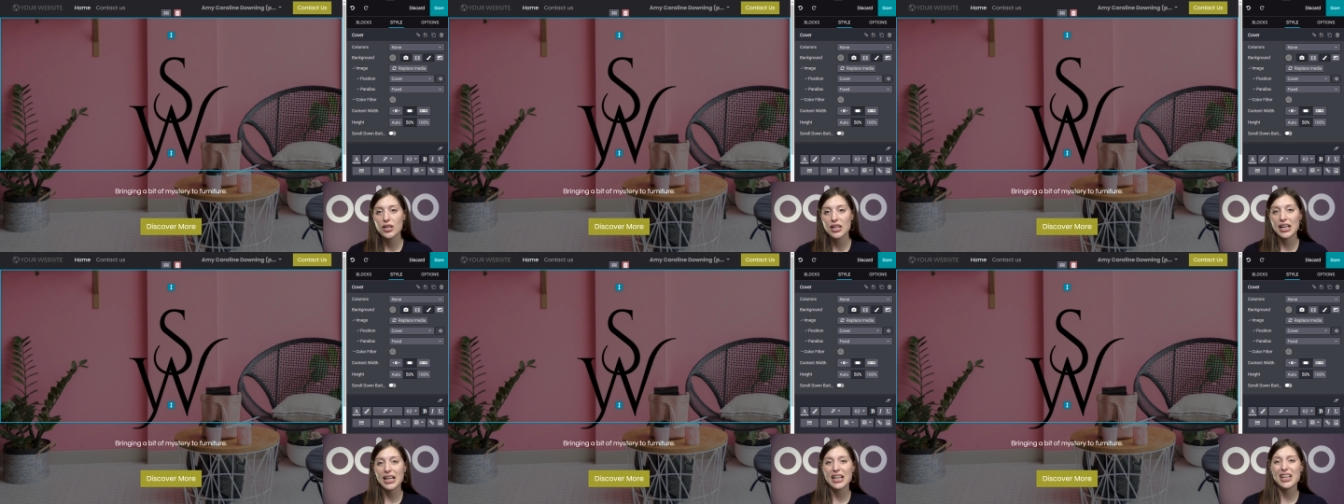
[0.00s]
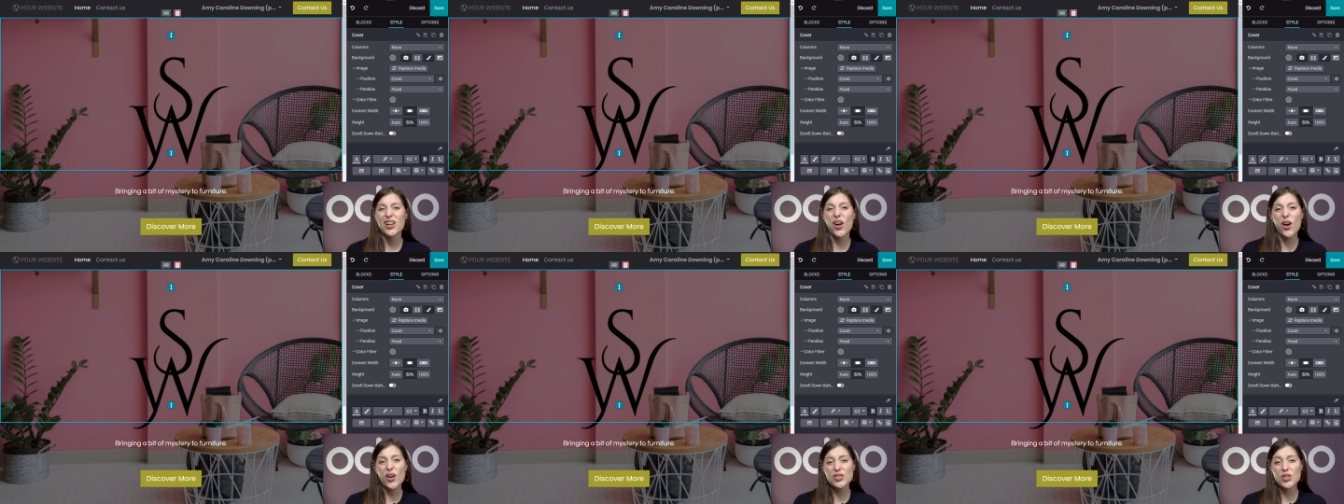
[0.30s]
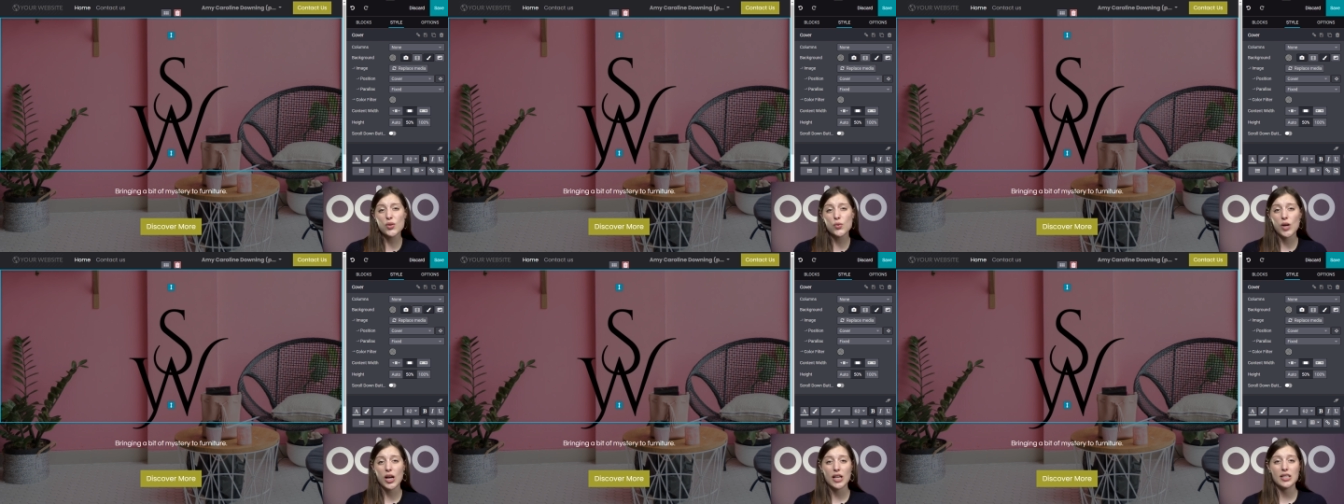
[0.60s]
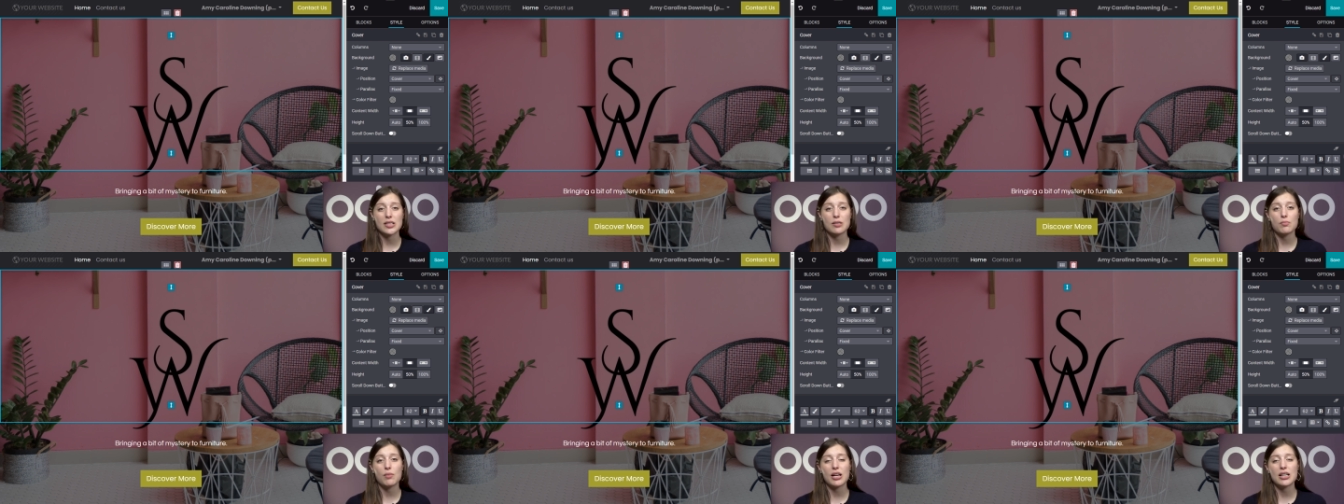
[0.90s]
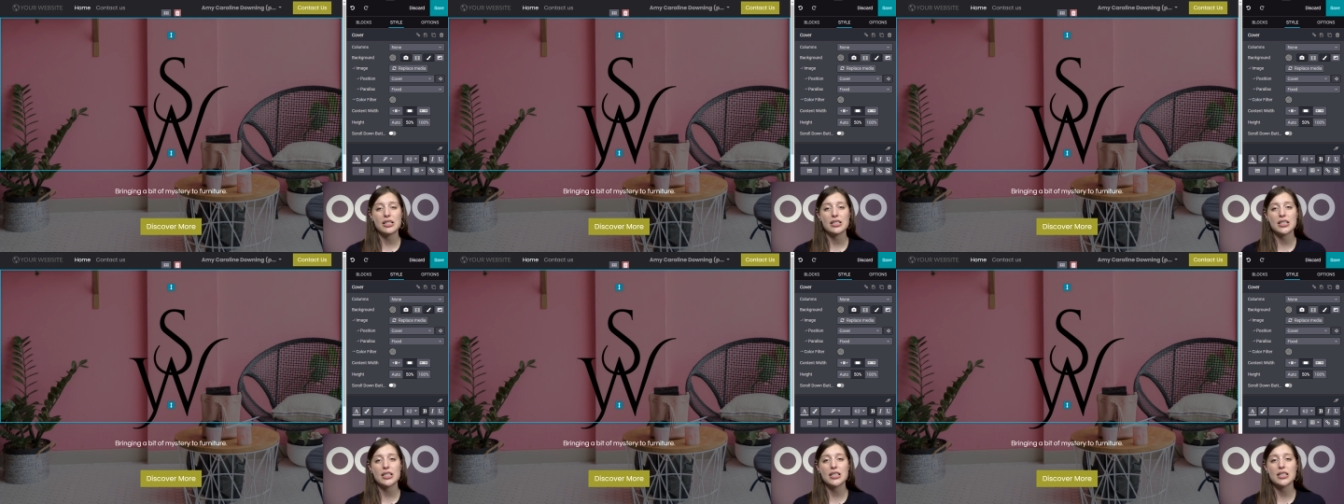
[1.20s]
And I can also
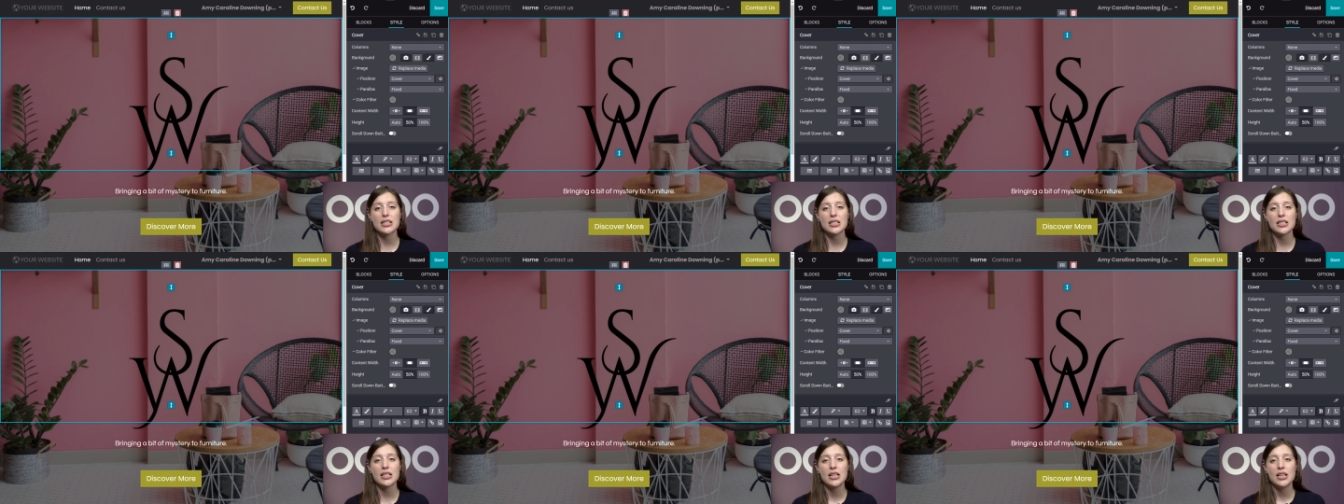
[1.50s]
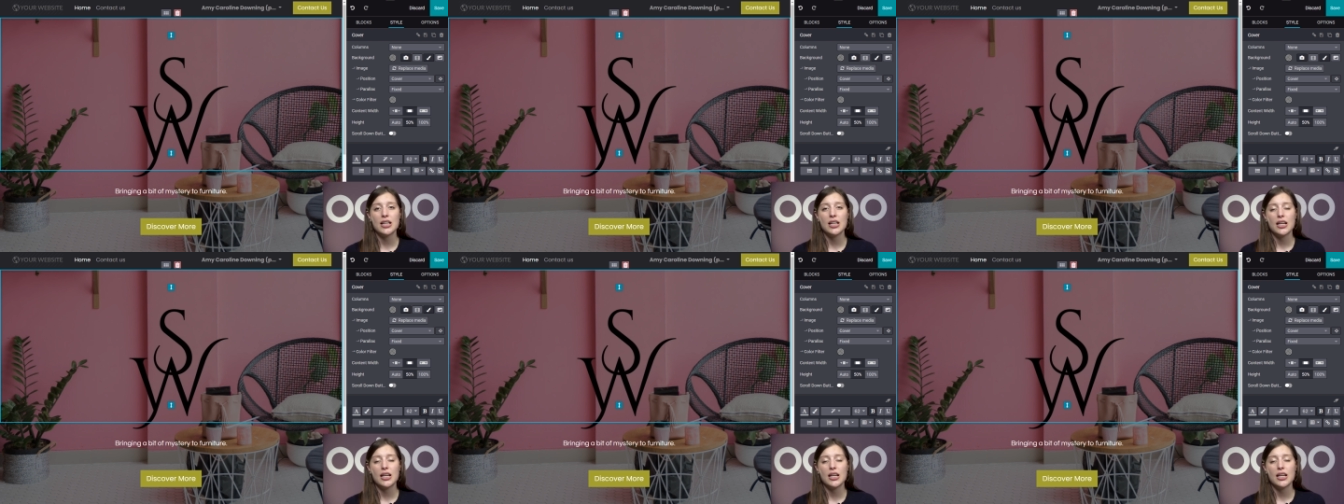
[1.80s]
customize this.